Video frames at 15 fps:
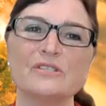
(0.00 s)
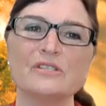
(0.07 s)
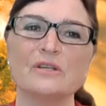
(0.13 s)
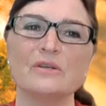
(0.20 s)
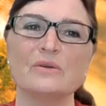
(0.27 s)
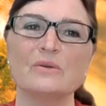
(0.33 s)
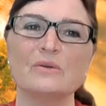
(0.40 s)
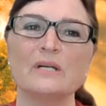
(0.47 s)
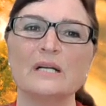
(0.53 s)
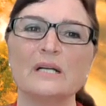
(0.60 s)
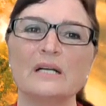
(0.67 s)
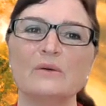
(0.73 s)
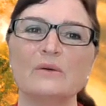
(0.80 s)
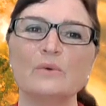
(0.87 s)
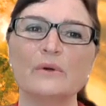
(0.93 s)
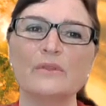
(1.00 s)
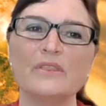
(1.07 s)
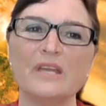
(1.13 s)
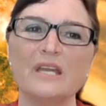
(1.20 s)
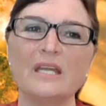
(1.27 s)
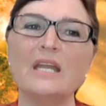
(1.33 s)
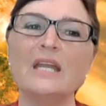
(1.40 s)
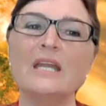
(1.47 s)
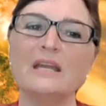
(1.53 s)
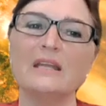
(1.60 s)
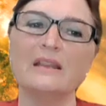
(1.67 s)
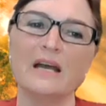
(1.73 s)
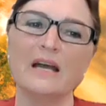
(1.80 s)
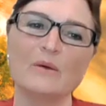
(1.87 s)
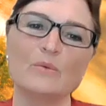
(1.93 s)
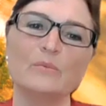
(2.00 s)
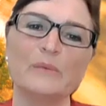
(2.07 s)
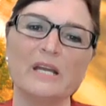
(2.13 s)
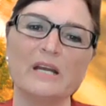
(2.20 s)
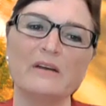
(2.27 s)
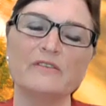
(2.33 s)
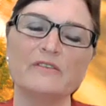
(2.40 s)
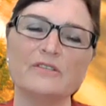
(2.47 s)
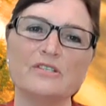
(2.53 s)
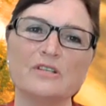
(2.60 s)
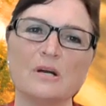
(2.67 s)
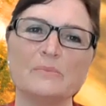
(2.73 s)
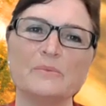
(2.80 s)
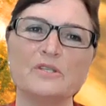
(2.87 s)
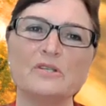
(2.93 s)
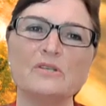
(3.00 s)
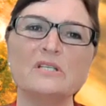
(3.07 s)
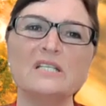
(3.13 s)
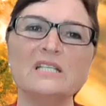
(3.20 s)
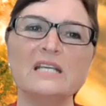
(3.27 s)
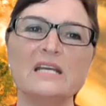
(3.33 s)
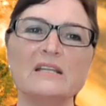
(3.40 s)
So we're thinking that will be our first opportunity,